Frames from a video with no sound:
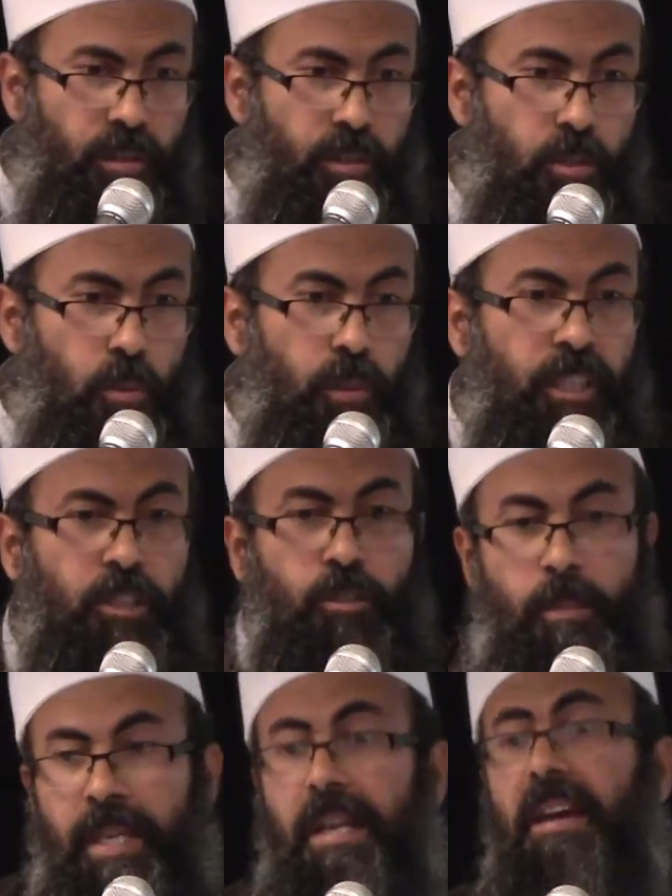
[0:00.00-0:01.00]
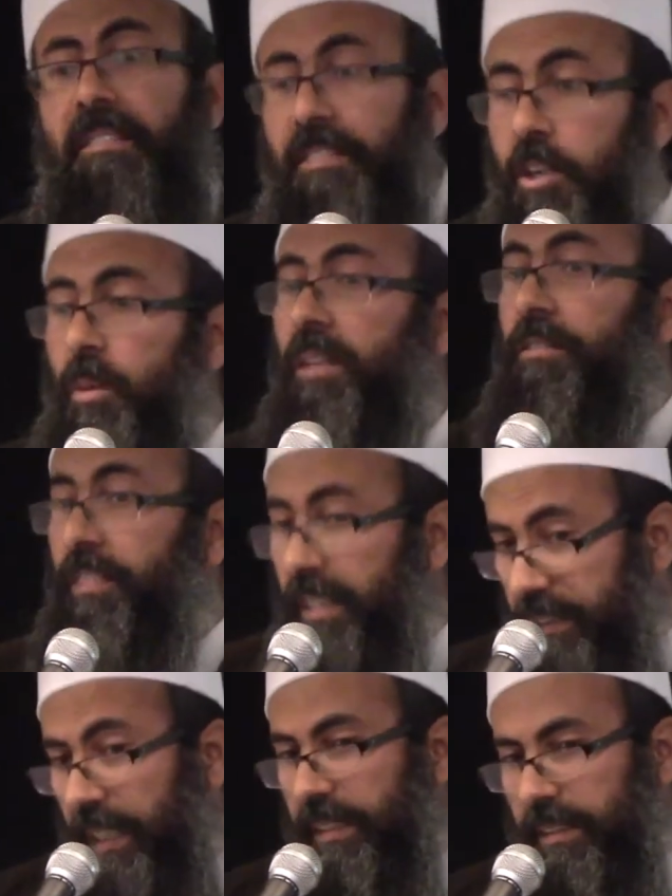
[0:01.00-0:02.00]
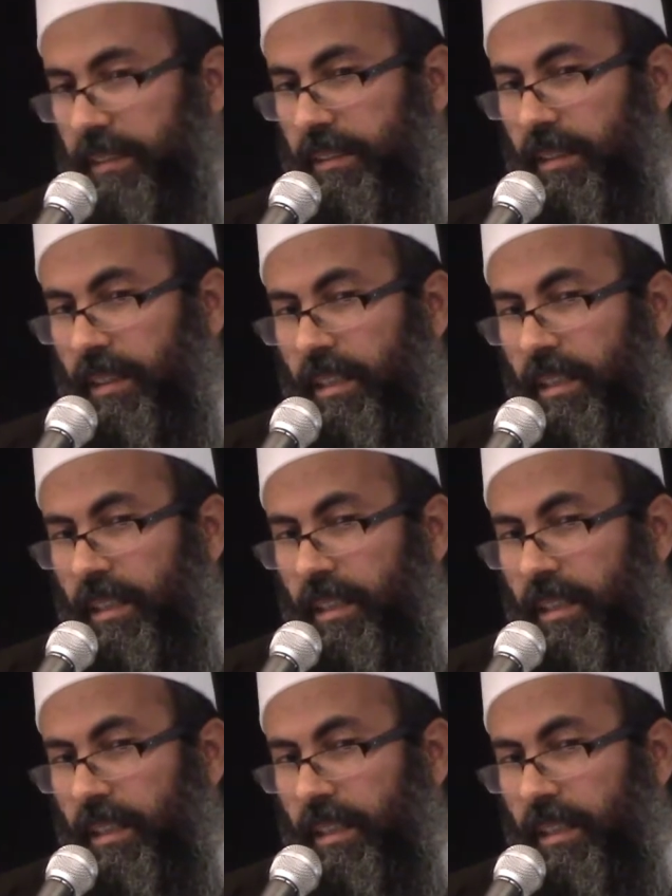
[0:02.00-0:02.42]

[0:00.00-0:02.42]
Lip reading: So we need to make everyone feel the Eid.